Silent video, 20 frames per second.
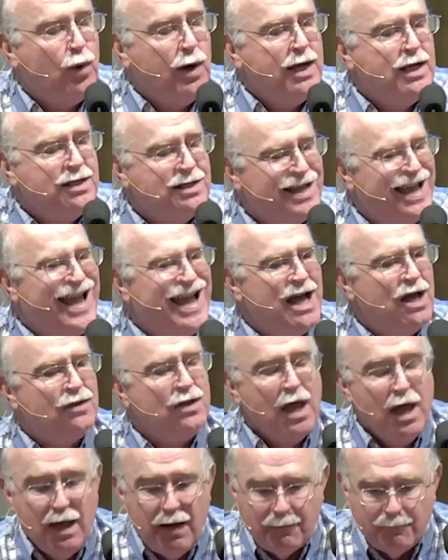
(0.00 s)
to bring
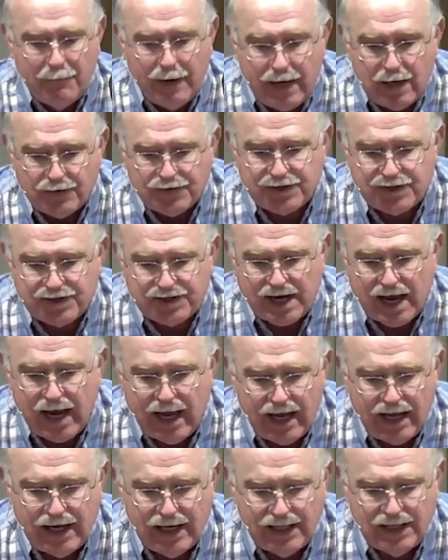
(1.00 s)
down Mount
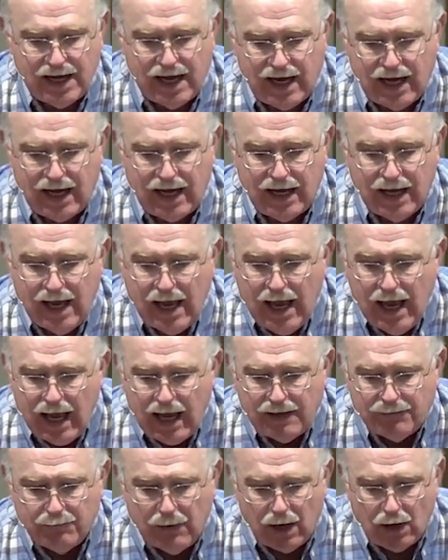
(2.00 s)
Sinai.
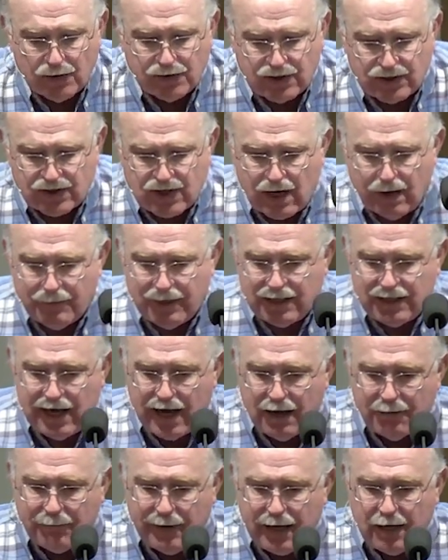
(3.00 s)
And Moses,
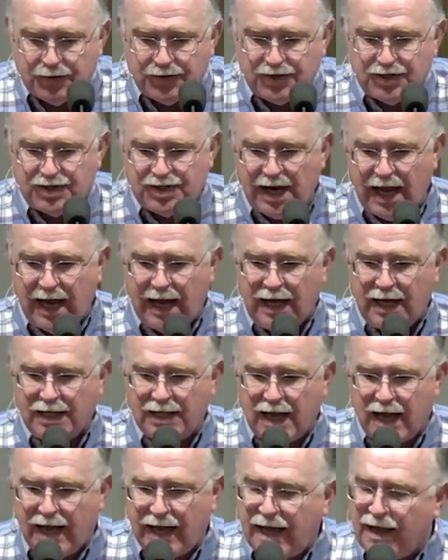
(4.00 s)
coming down Mount
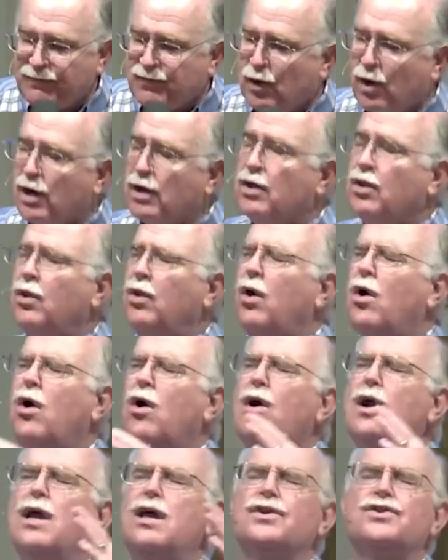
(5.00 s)
Sinai after a
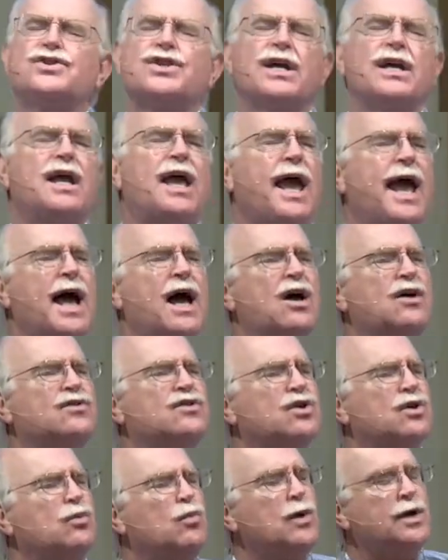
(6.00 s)
glorious
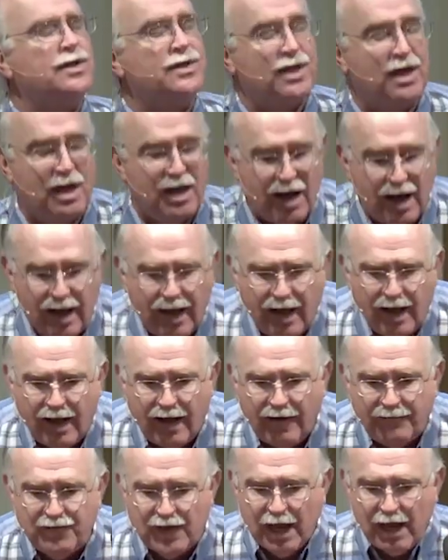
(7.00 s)
encounter with
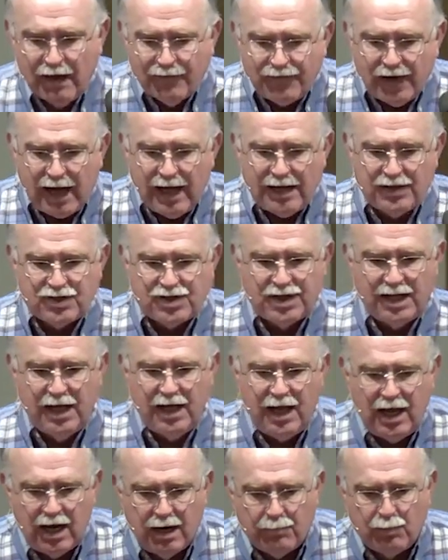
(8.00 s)
God, finds
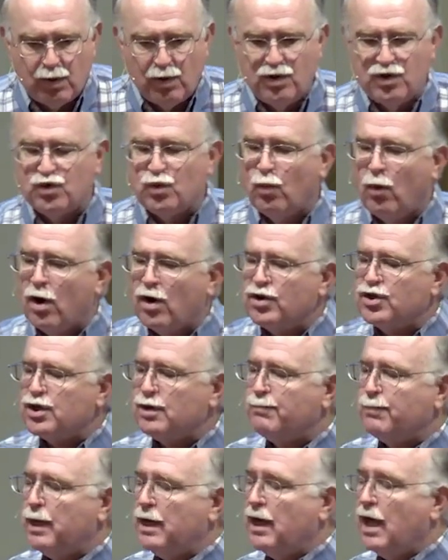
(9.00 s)
the Hebrews
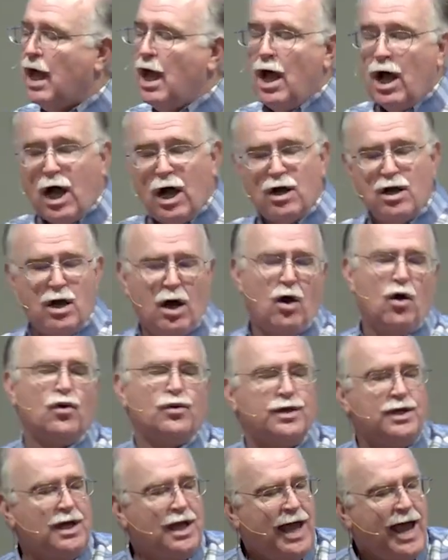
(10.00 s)
worshiping a
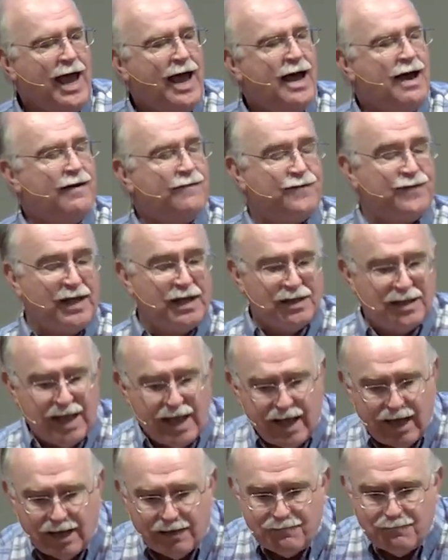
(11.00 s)
golden calf
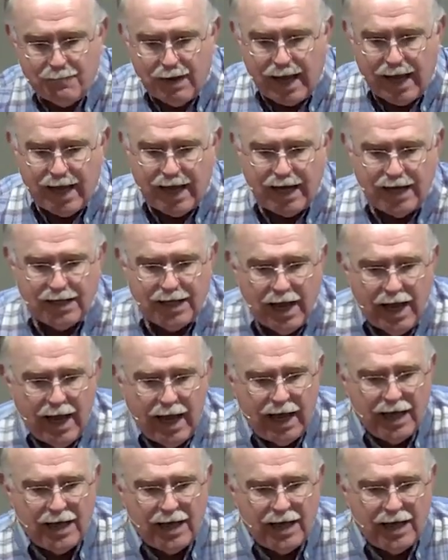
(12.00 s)
that they had made,